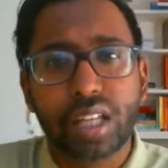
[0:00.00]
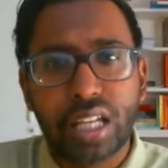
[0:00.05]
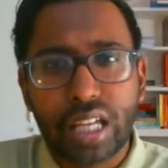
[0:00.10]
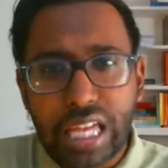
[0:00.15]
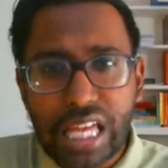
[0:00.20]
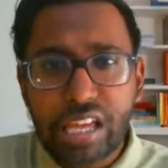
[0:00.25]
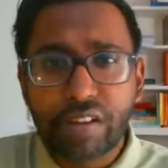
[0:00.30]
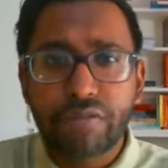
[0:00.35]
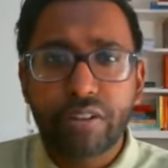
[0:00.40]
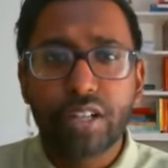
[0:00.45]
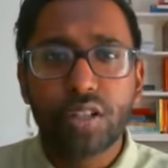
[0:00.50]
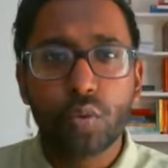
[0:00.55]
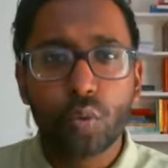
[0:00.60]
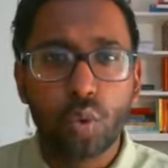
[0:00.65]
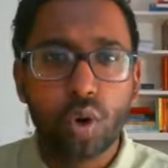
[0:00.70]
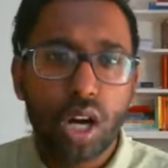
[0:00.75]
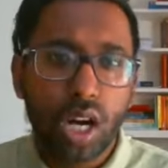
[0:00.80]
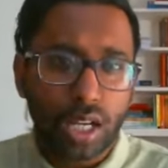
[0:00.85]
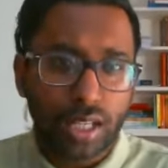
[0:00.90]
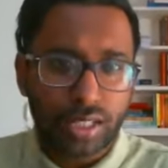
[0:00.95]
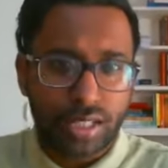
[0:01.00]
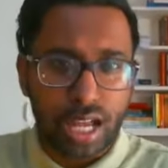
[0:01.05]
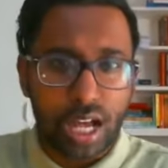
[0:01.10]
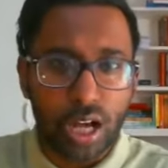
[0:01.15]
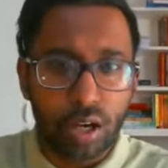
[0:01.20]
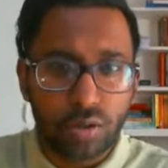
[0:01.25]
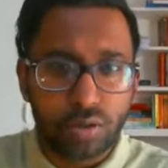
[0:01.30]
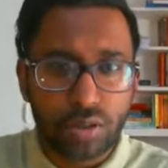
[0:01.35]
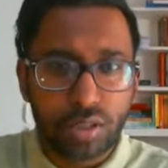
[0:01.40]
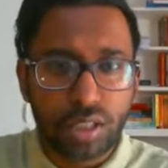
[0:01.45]
if it works
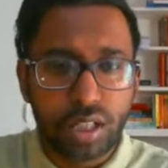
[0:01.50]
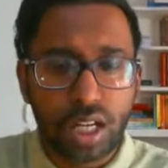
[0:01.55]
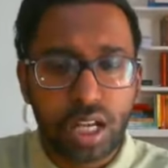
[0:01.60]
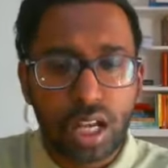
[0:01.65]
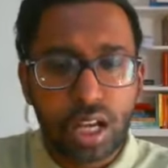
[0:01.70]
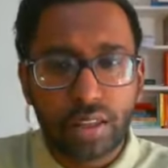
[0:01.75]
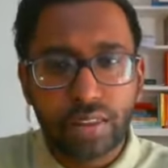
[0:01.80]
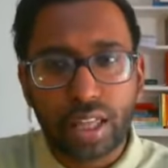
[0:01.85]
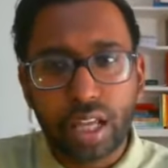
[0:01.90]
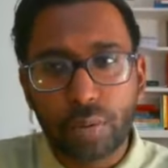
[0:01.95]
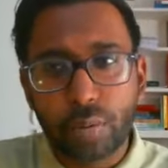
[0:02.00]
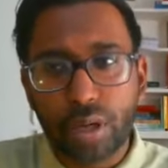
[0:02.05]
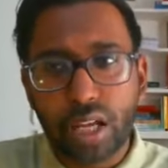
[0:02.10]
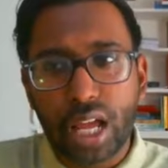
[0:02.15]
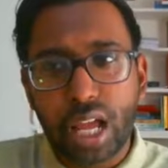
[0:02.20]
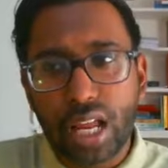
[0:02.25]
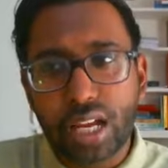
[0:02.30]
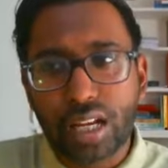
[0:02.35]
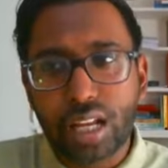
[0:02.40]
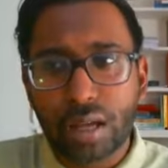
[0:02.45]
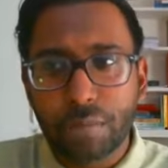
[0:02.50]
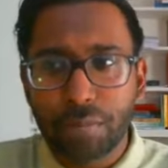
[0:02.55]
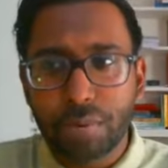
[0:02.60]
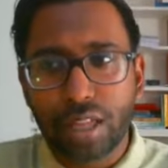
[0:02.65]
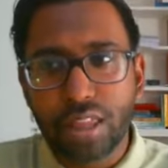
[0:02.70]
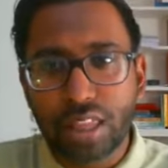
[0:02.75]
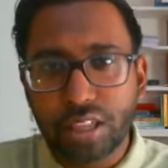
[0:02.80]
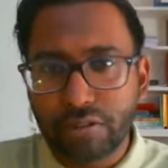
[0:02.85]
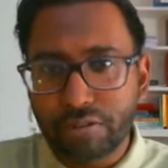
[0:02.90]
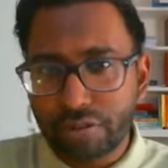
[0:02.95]
out, then we end up
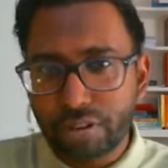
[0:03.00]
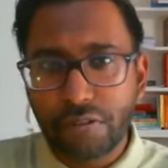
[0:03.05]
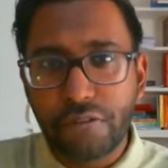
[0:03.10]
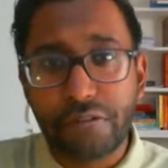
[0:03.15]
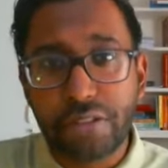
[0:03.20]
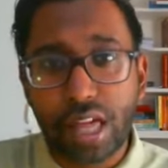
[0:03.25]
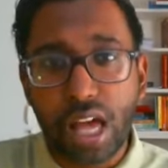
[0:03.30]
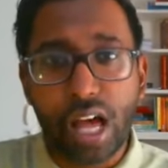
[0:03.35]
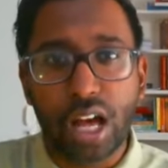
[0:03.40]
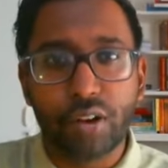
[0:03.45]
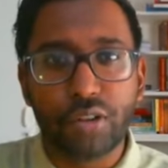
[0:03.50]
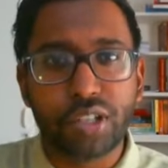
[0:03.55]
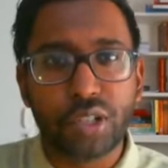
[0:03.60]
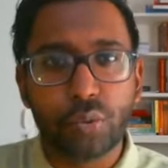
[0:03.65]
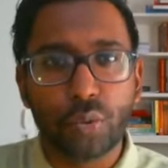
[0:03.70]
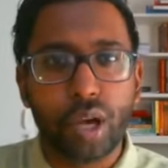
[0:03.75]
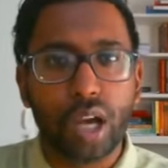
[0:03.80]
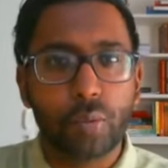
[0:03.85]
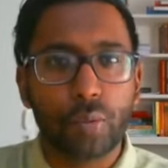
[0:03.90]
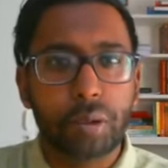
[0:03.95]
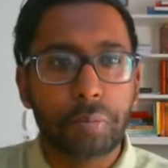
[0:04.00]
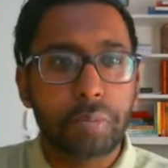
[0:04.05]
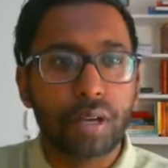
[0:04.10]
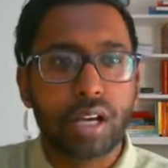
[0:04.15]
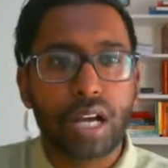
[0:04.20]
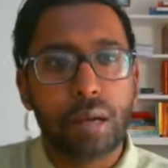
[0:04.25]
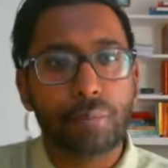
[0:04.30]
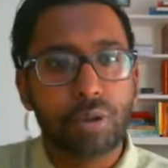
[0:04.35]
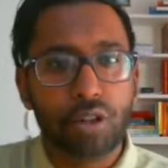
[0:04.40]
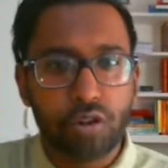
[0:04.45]
in the fifth house where we
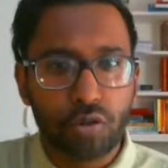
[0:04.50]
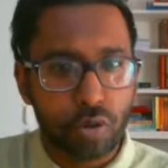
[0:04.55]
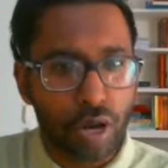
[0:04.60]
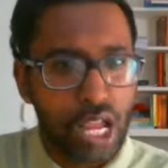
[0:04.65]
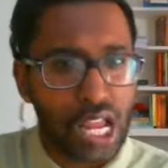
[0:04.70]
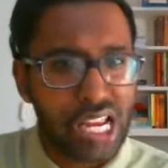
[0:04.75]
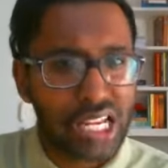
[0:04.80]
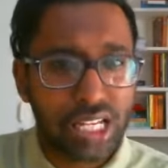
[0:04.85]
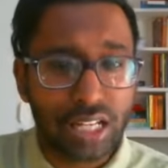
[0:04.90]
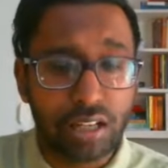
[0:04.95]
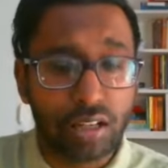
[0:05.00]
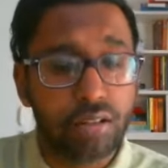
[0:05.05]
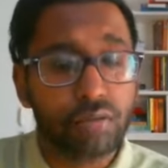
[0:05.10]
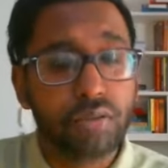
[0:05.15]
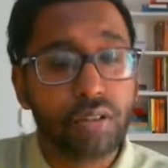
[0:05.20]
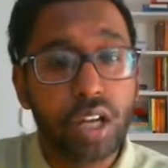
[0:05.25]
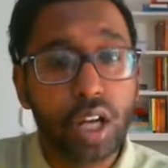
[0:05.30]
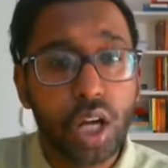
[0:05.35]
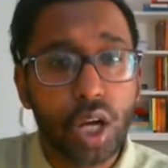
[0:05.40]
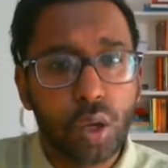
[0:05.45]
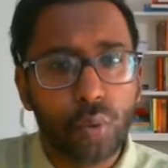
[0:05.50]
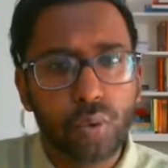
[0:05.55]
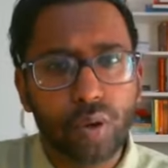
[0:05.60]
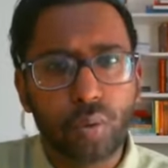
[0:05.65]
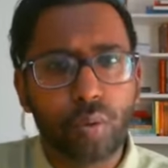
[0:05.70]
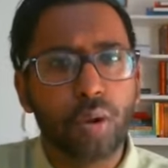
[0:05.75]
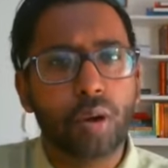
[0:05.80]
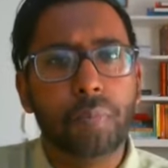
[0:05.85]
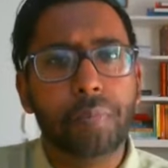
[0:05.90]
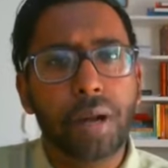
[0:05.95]
become creative, where
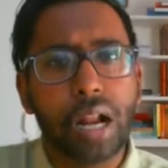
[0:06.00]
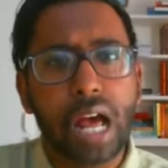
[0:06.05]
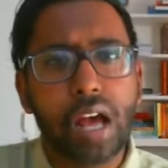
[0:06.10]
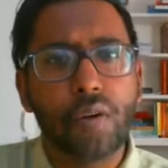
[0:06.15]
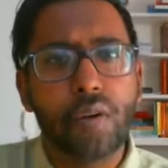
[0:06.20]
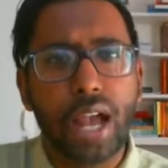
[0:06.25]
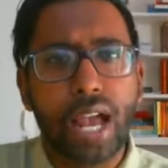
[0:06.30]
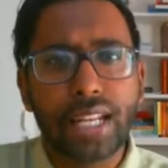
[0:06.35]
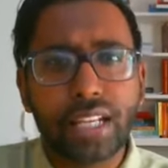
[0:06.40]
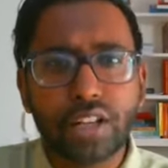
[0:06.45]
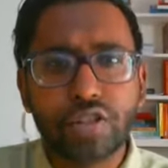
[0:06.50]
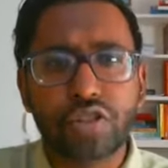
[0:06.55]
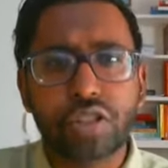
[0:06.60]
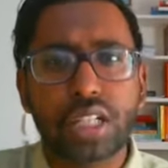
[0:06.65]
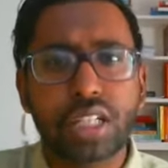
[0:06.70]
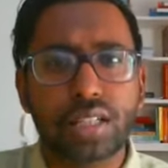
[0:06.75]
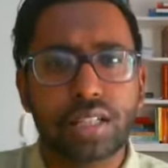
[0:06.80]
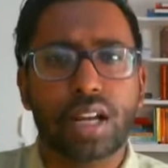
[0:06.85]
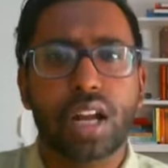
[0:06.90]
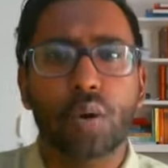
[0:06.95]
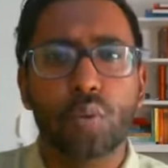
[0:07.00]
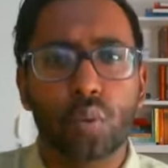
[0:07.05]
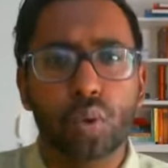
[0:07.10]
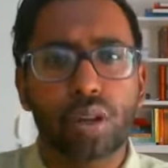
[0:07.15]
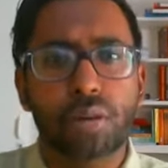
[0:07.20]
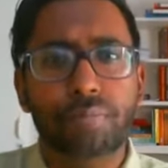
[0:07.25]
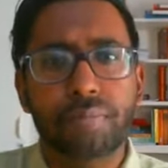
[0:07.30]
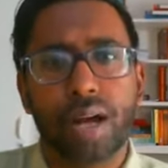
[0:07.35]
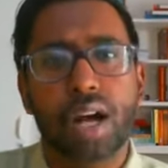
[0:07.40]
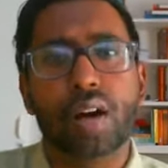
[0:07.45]
we apply our energies and our
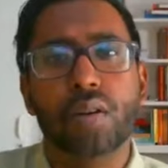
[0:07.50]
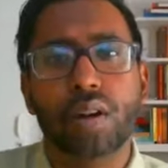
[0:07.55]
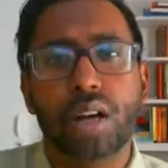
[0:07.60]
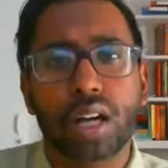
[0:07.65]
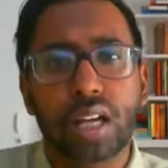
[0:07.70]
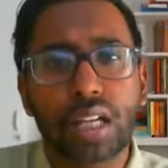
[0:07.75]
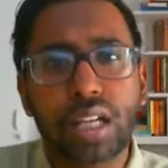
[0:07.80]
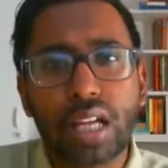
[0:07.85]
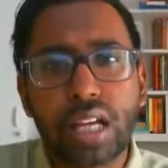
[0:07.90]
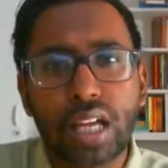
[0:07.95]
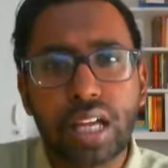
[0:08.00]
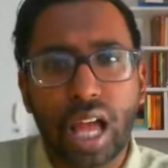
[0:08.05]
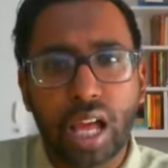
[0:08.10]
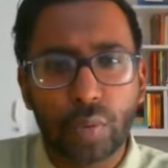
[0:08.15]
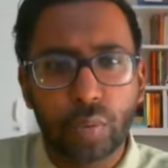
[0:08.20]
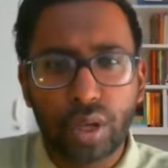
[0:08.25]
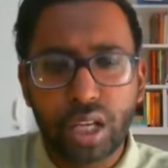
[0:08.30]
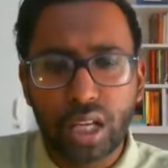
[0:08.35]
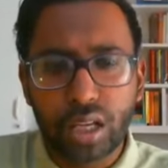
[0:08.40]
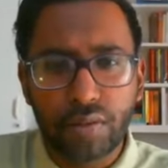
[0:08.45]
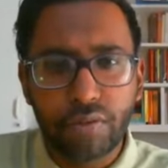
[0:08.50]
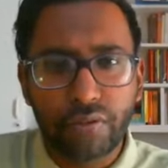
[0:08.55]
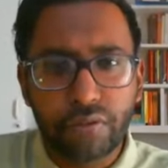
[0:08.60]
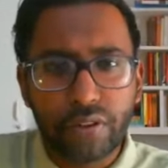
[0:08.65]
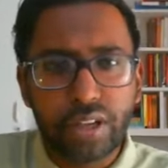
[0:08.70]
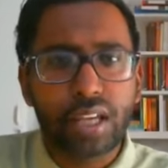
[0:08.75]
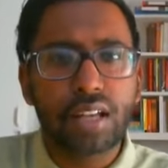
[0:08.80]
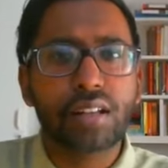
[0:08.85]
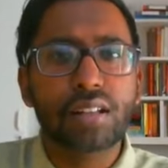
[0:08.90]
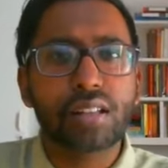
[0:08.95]
willpower, and we
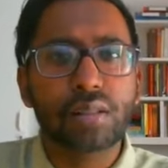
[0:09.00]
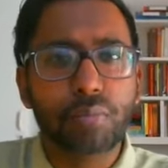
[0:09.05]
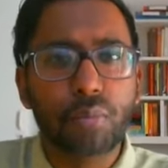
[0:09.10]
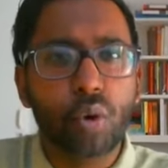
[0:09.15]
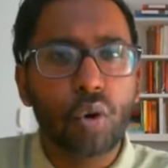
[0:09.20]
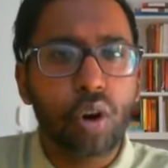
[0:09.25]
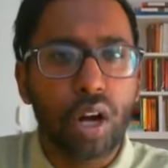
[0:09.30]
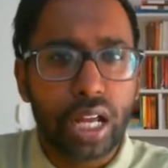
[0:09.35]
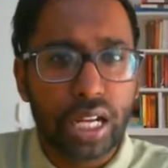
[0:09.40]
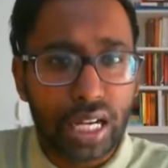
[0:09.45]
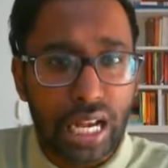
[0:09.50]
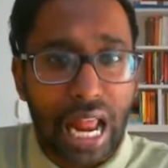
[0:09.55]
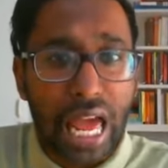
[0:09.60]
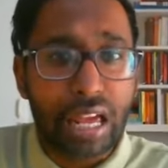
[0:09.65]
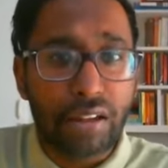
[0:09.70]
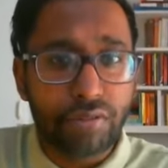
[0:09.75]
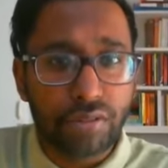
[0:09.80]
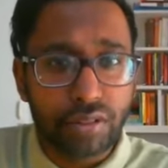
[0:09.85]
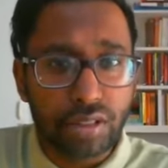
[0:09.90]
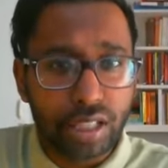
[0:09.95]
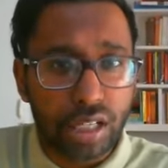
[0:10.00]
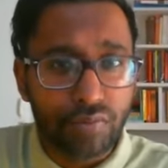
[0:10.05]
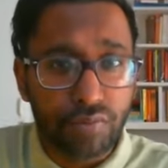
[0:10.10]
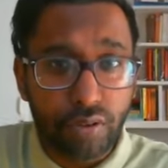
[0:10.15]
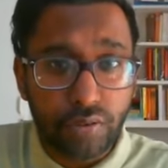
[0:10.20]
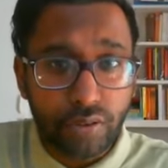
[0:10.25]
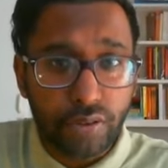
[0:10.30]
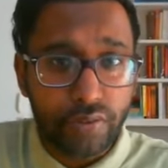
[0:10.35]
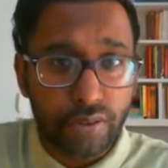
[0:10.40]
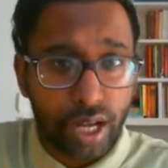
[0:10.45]
feel more enlivened and
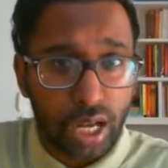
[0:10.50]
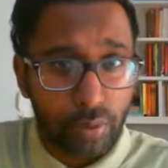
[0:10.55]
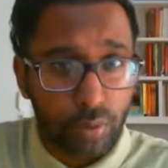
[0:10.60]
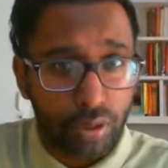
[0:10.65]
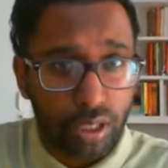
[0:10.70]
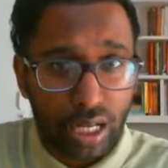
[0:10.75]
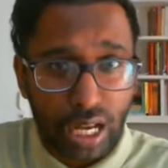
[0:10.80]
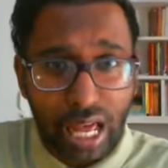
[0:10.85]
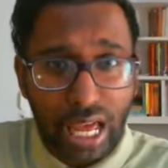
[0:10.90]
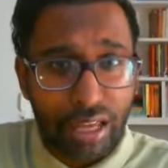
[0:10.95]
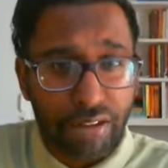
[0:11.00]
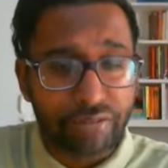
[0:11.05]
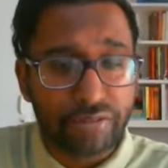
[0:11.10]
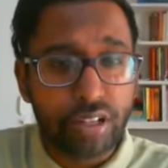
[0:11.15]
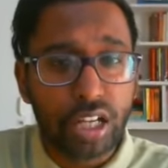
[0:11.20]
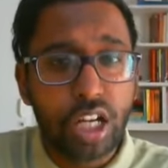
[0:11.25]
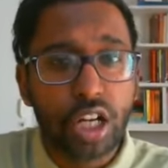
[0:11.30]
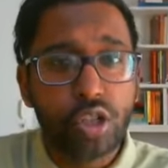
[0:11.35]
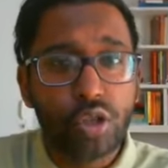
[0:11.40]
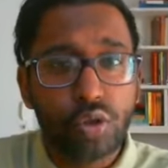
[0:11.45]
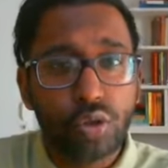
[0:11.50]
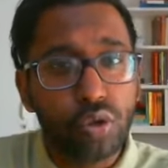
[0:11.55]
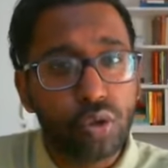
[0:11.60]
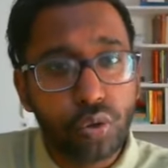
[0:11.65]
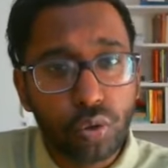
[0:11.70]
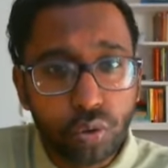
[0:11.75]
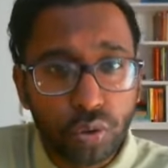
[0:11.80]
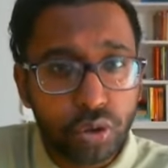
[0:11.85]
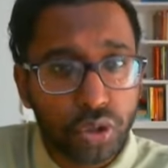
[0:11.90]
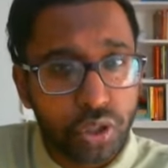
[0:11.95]
vivified with life to
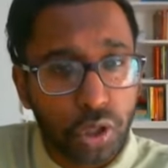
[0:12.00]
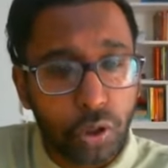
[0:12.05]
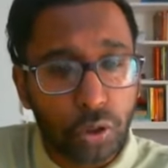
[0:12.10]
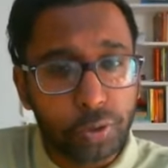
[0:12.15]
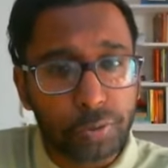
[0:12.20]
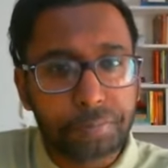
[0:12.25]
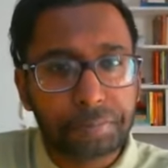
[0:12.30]
do so.